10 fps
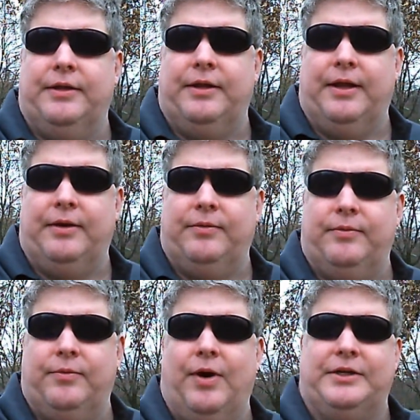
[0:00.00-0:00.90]
and
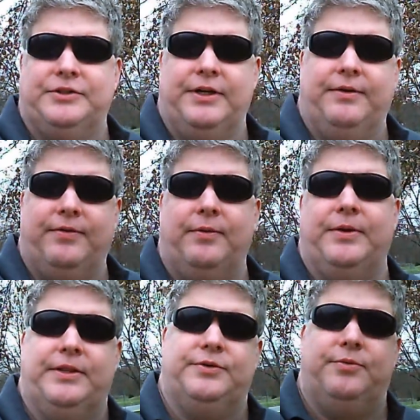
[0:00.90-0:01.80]
we're actually filming
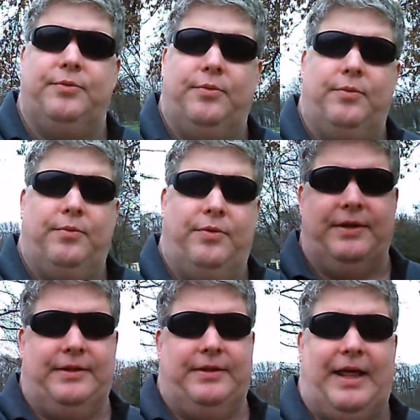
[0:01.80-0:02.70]
this
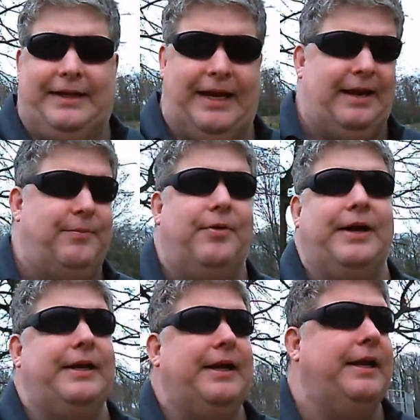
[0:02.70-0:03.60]
fat camera
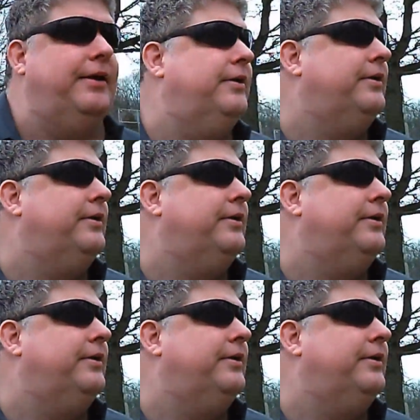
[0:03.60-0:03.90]
right now.